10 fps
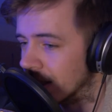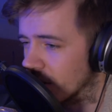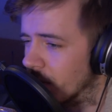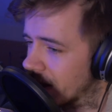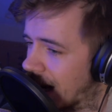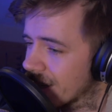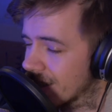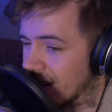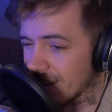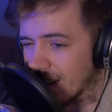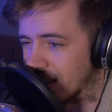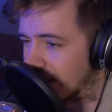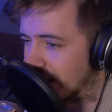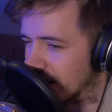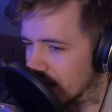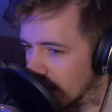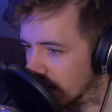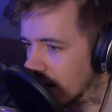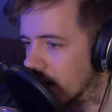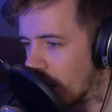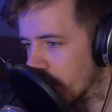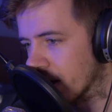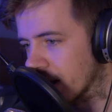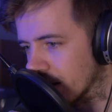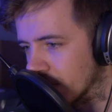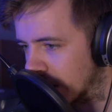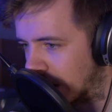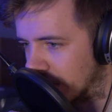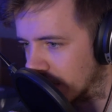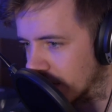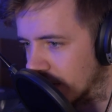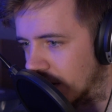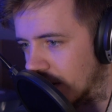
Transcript: Something Hannah's saying, it's like they're copying themselves.